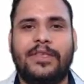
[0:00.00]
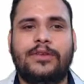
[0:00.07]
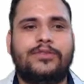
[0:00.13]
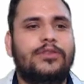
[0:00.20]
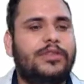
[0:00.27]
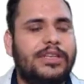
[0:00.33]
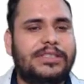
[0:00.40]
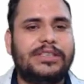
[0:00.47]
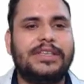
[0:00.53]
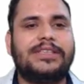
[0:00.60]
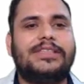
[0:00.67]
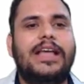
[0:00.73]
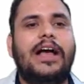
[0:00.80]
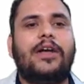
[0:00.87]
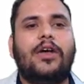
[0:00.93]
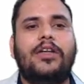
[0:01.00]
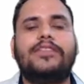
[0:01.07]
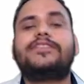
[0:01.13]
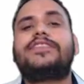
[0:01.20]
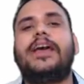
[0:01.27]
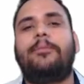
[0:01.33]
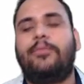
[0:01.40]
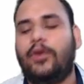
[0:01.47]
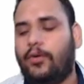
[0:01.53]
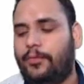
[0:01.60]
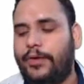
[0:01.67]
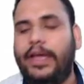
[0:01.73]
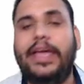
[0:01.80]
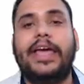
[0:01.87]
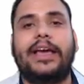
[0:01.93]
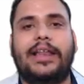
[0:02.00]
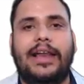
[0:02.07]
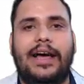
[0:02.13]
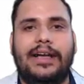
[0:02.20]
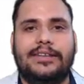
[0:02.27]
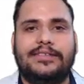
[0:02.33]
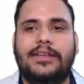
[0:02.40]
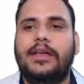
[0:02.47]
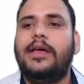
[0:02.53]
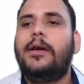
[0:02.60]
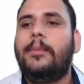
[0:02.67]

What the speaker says: So this is the concept of A class.